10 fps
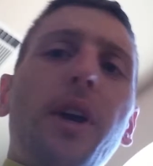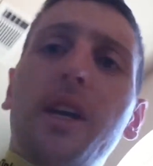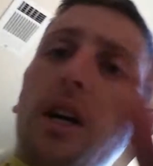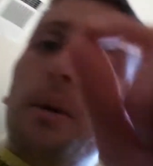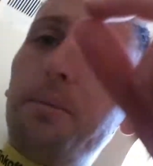
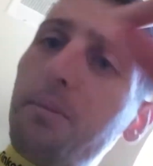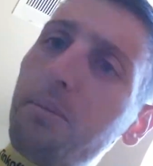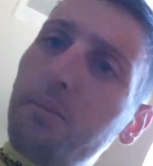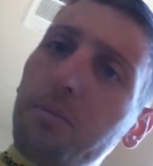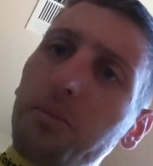pick up
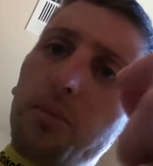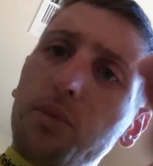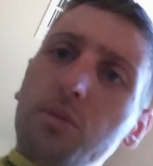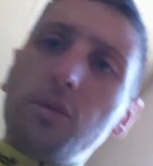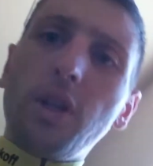
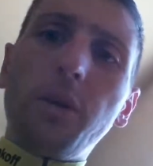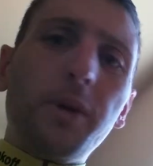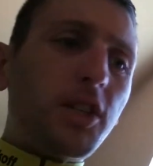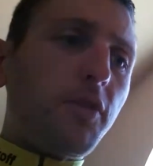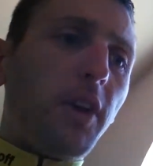a little
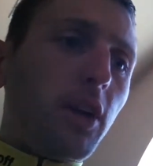piece of